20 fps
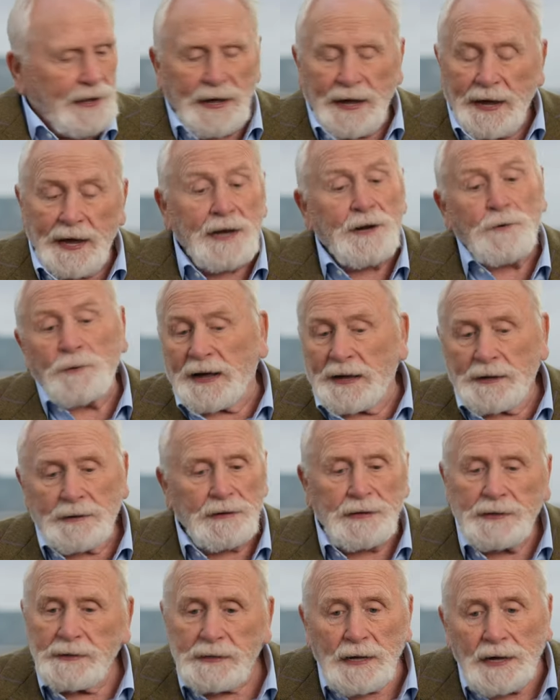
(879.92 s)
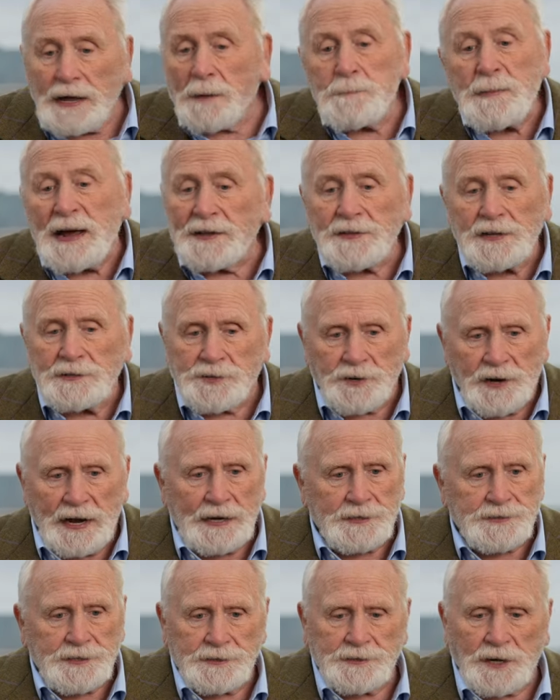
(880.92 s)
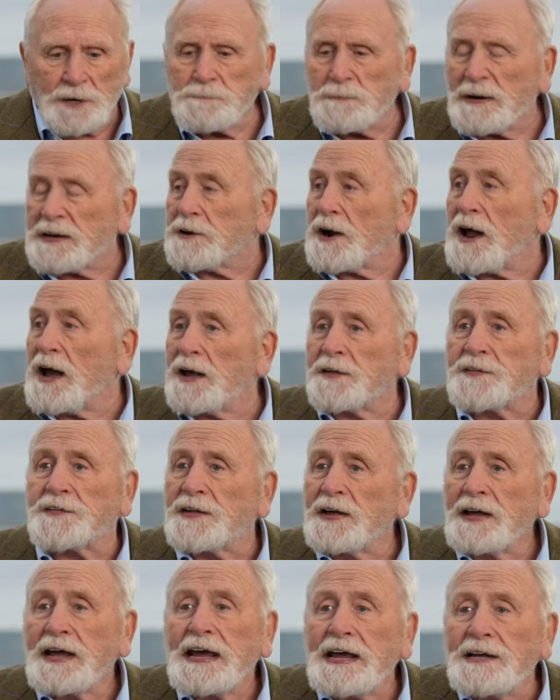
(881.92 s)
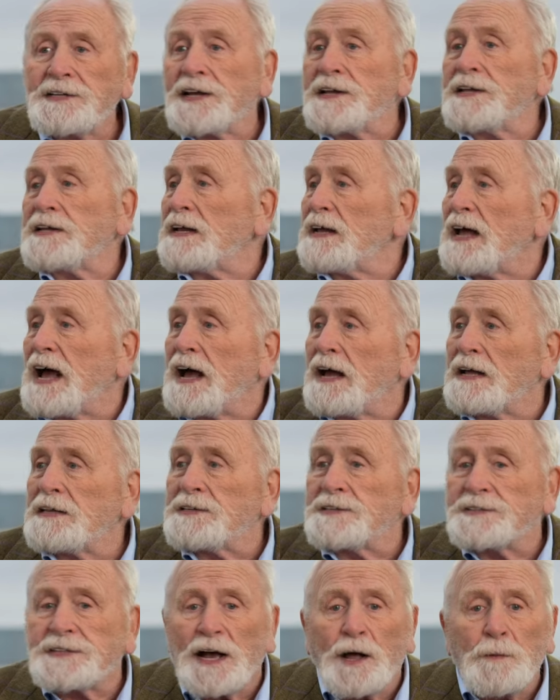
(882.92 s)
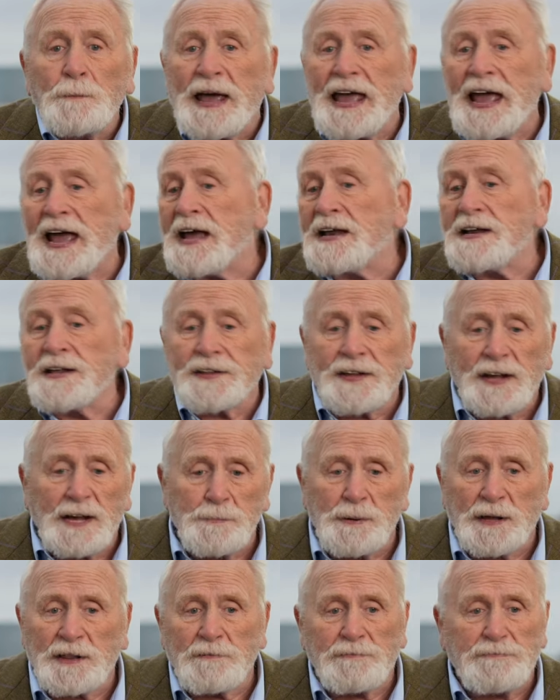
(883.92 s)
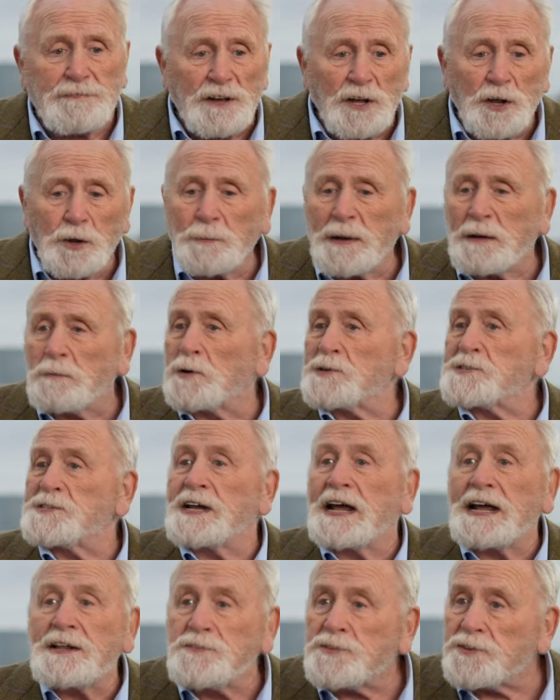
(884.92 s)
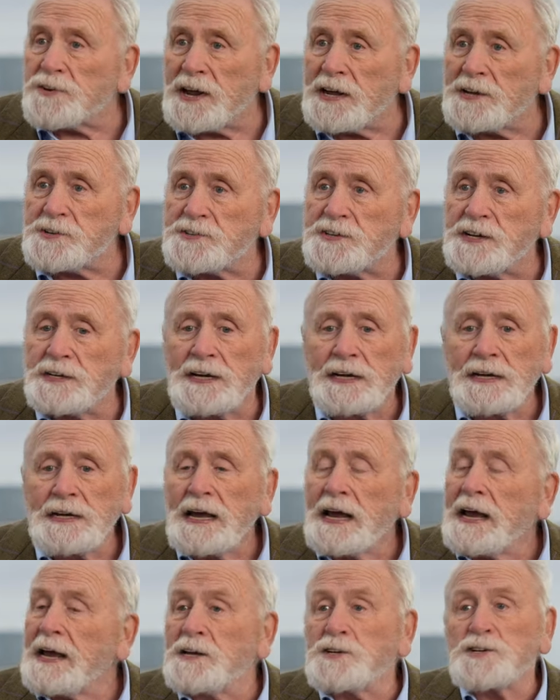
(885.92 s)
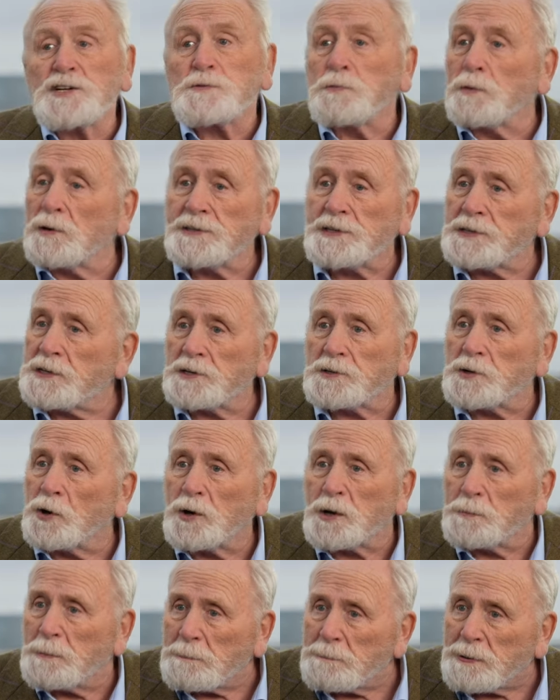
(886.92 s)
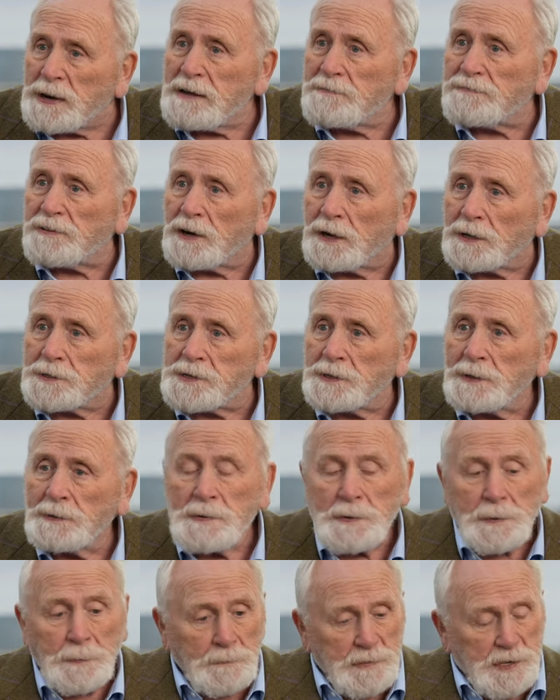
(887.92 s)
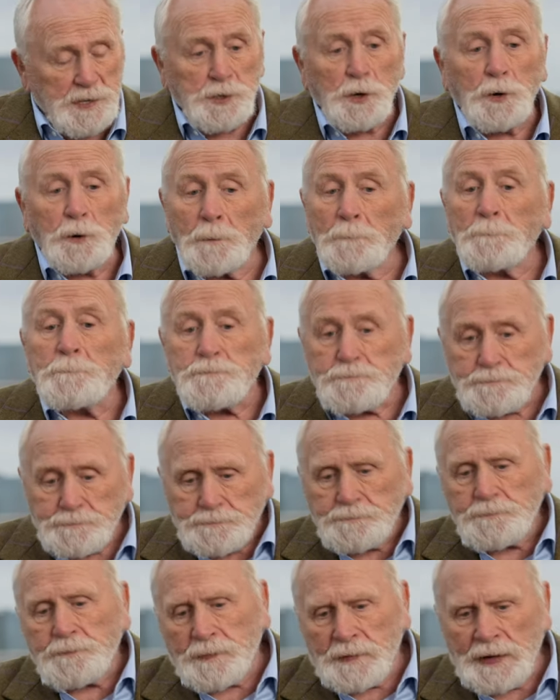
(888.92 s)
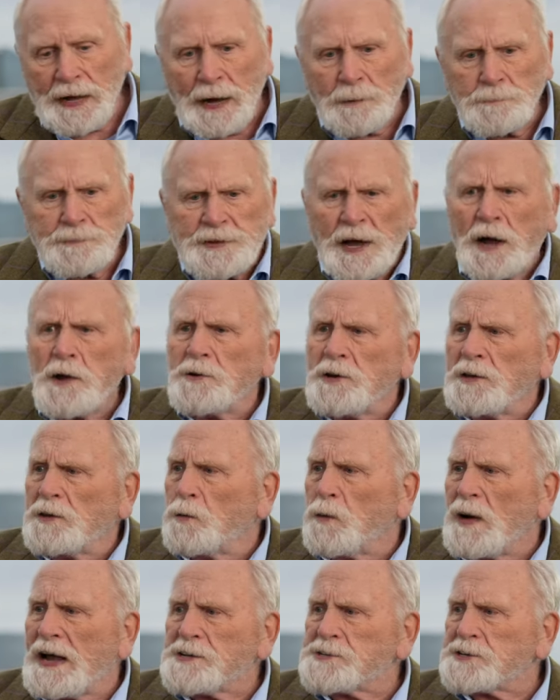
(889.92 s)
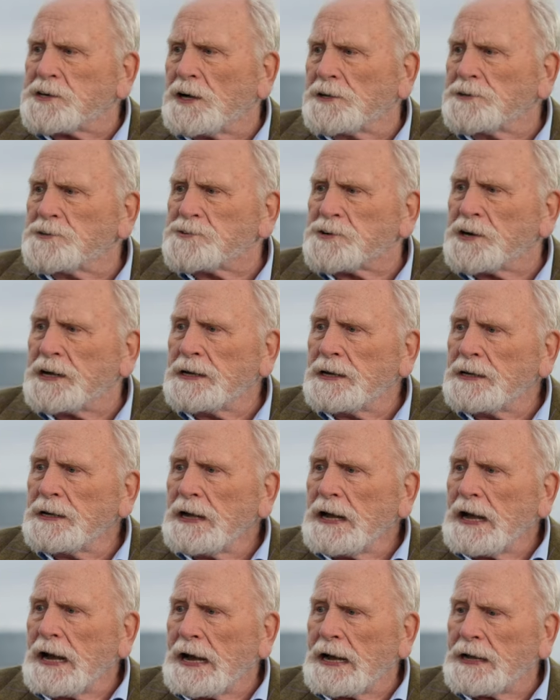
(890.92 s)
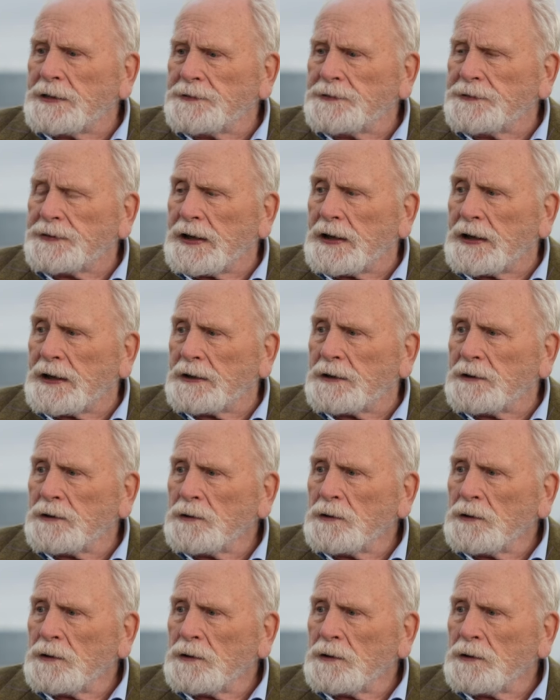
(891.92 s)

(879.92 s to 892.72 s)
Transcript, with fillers: Anyway, I met the director, Doug McGrath. He didn't tell me anything about the film. He wasn't interested. He just wanted to talk about Braveheart. So I'm down in the West Country and uh,